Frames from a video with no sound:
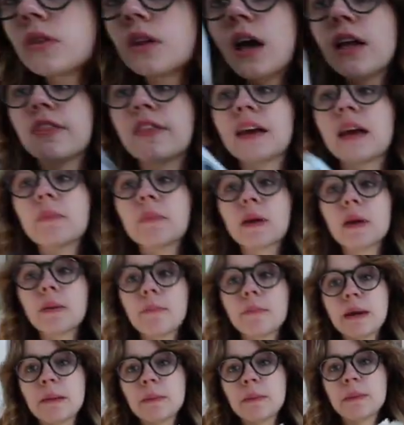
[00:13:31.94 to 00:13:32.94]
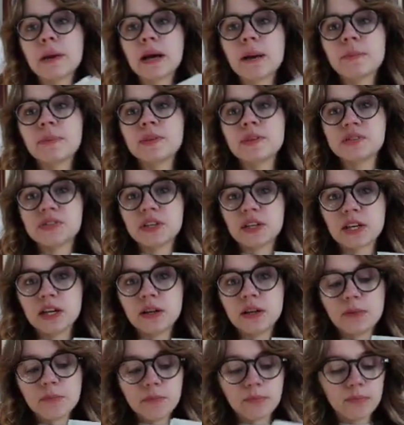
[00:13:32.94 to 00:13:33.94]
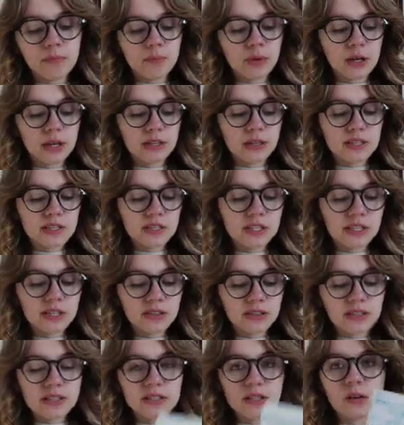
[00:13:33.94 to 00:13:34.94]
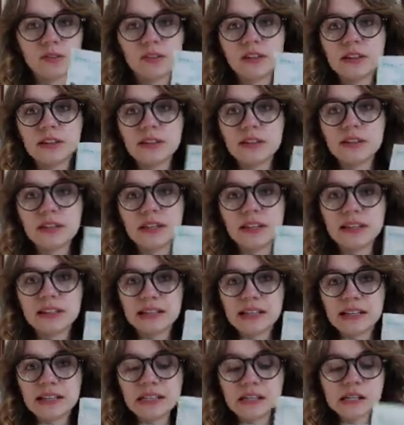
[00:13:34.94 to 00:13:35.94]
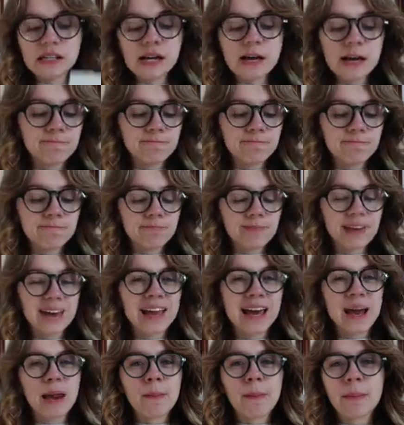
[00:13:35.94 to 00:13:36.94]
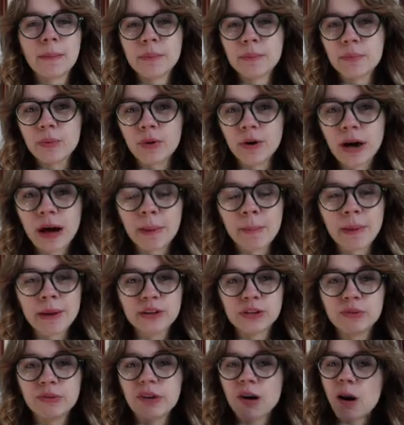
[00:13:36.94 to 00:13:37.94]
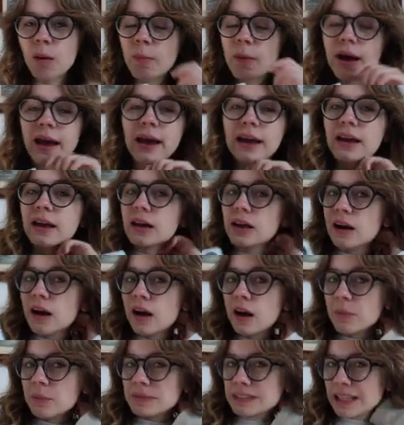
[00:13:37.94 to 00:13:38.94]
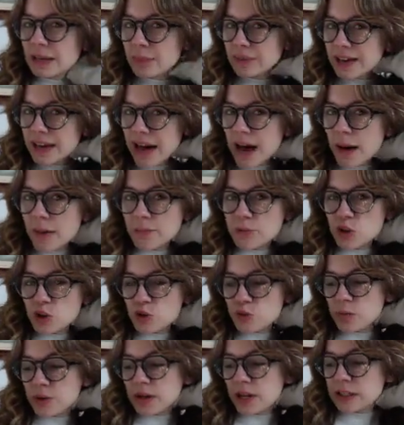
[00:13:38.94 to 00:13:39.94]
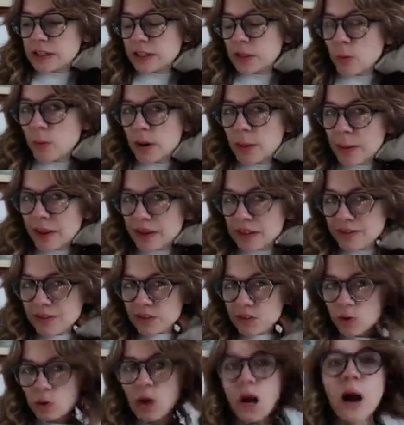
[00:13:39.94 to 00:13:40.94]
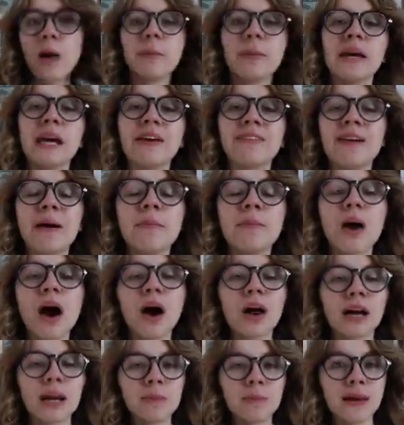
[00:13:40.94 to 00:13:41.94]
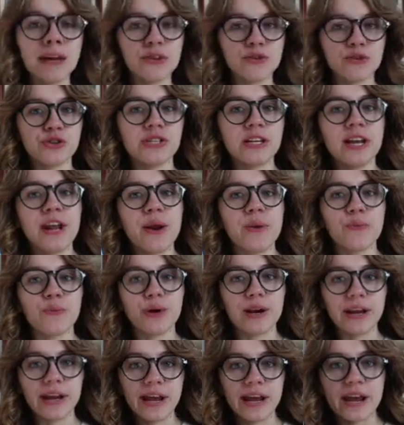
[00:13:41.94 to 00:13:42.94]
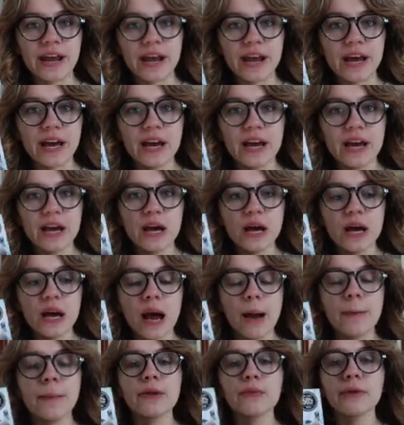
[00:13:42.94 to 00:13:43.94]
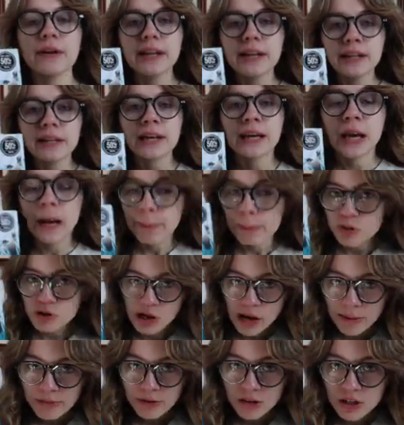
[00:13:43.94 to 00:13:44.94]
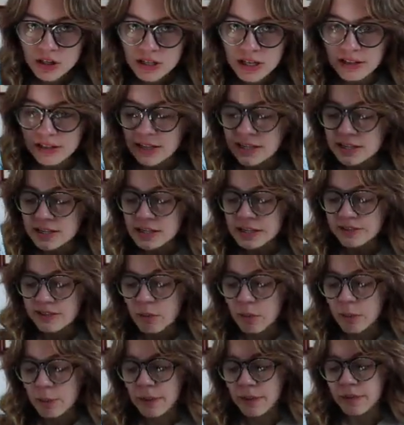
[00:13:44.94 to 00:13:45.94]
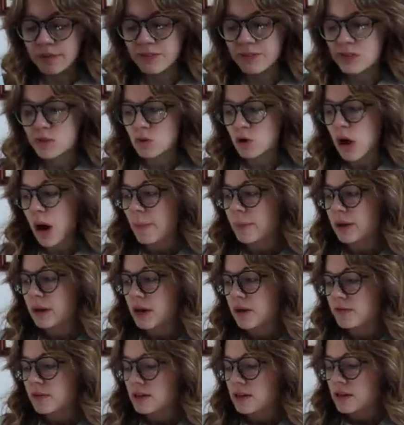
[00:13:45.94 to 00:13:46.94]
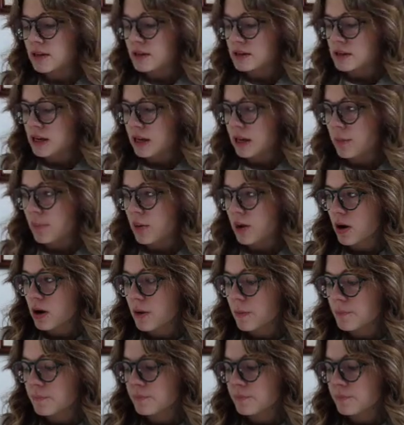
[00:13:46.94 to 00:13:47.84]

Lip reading: I think I'm gonna maybe pick up the second book in this series called The Elite. And I may do it on my Libby app just because I don't want to buy the physical copy if I'm not going to be interested in reading. I'm going to read it like a couple chapters and then see if I want to buy the physical copy of the second book.